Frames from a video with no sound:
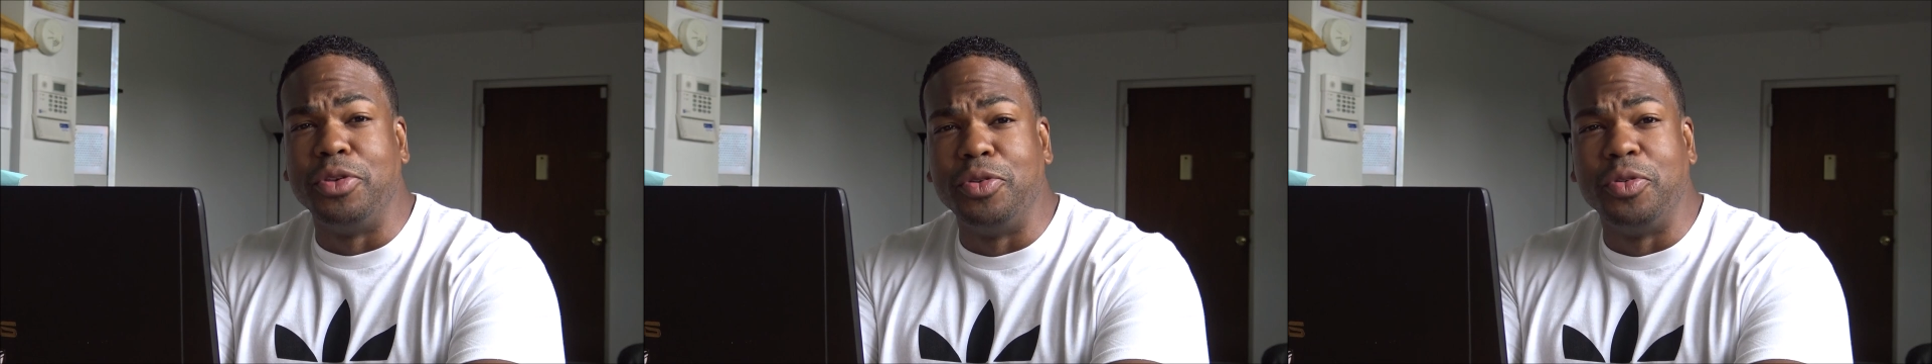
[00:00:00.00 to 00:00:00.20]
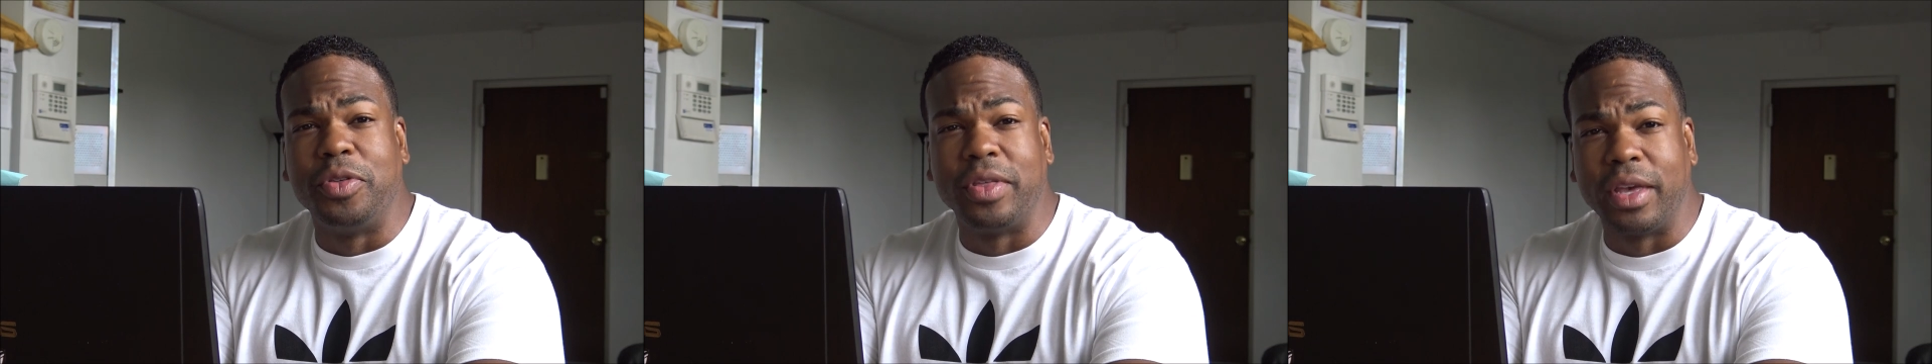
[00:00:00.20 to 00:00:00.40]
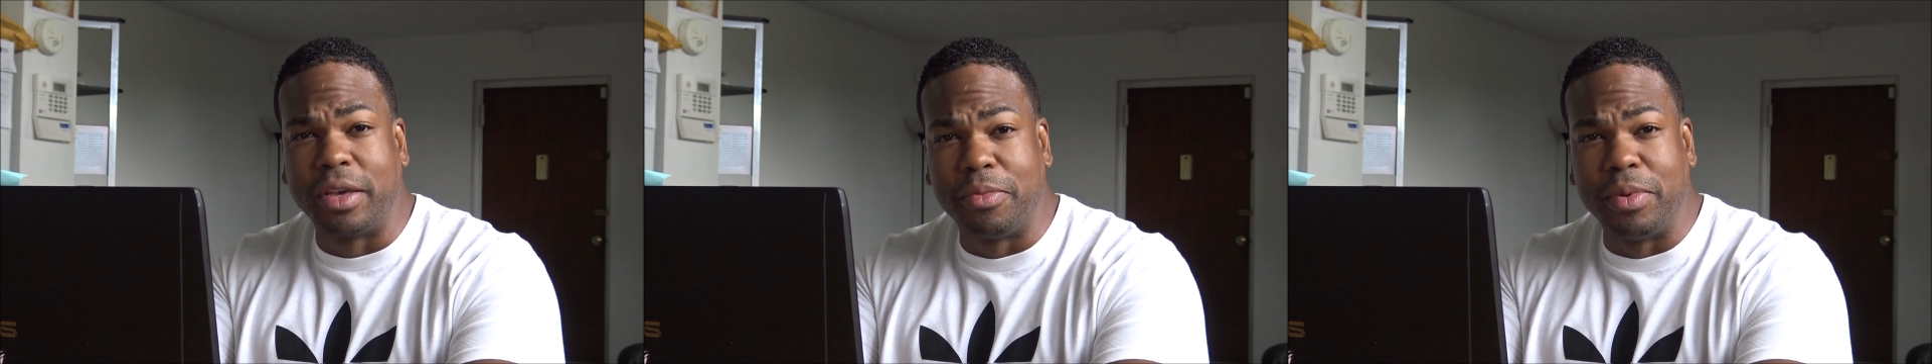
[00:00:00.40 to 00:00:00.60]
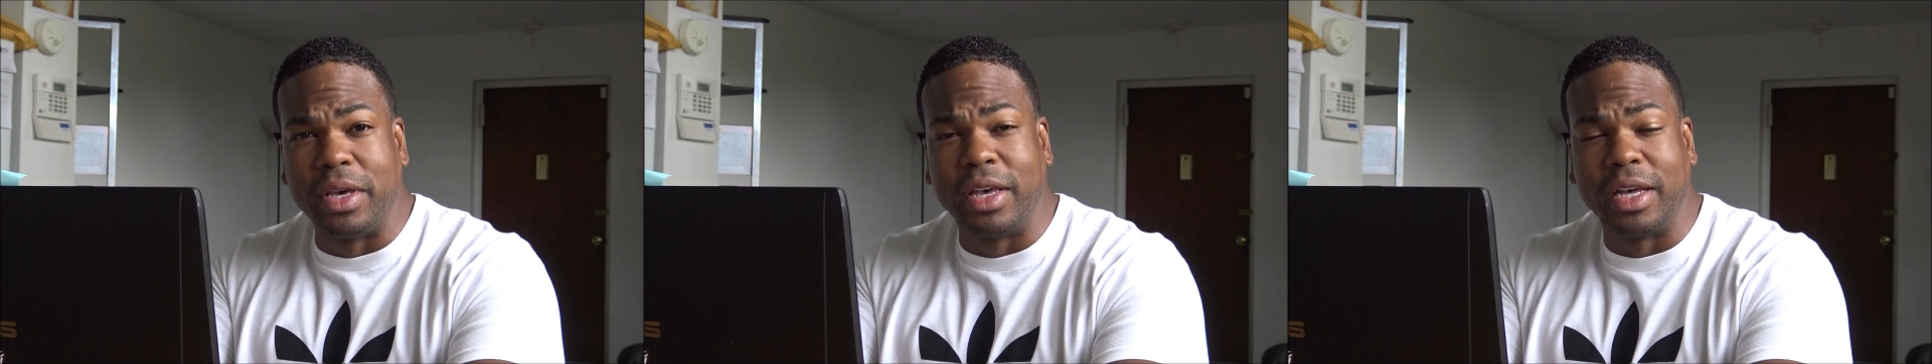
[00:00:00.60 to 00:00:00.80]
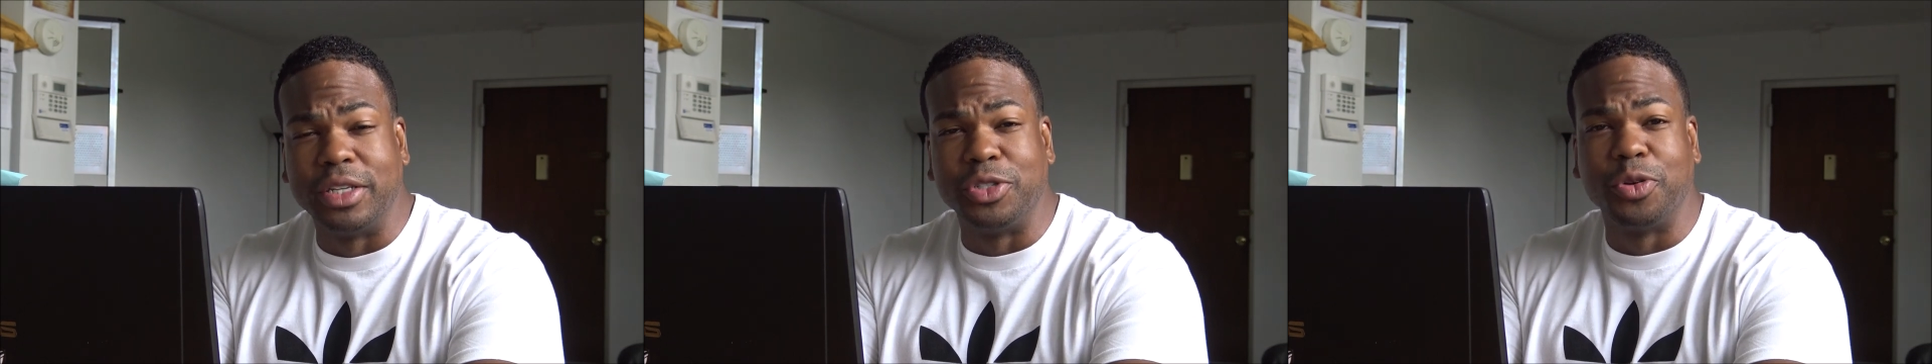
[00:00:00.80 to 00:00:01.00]
you think
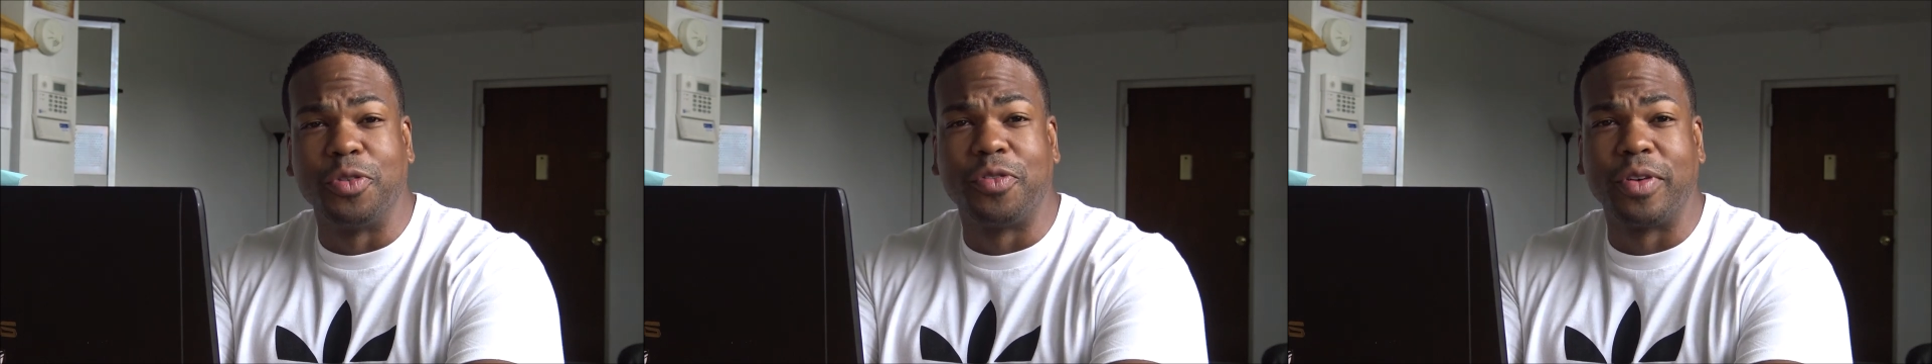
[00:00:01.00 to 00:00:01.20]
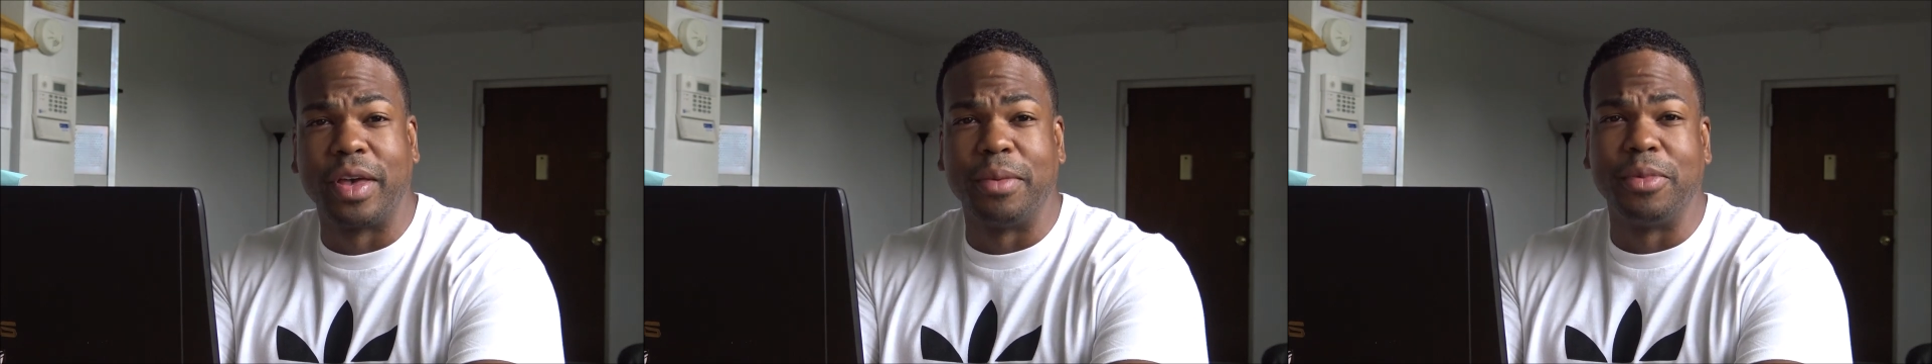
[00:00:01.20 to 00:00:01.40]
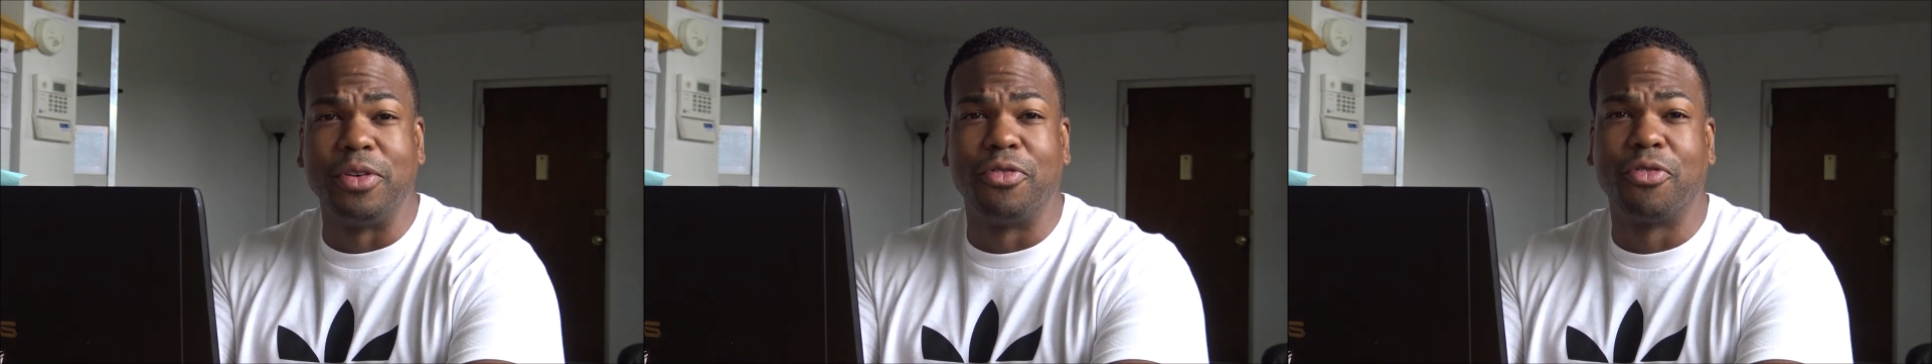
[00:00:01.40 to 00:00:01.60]
because you're a family